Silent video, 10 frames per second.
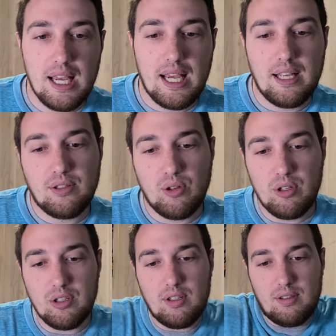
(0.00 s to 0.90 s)
And so
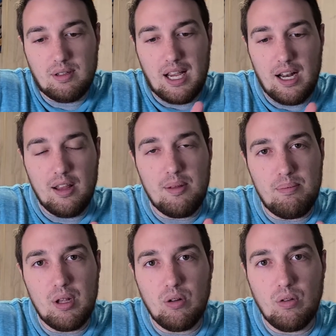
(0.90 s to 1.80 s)
there's this kind of the
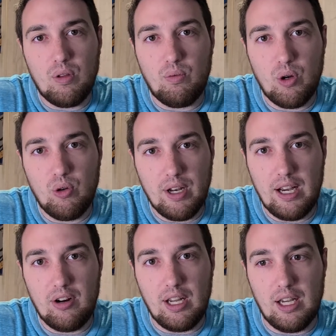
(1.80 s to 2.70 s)
middle of the road
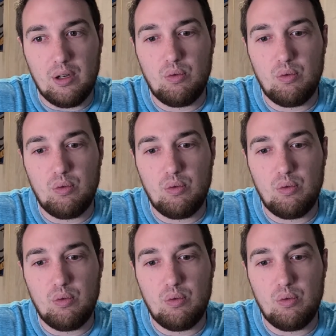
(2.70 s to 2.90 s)
area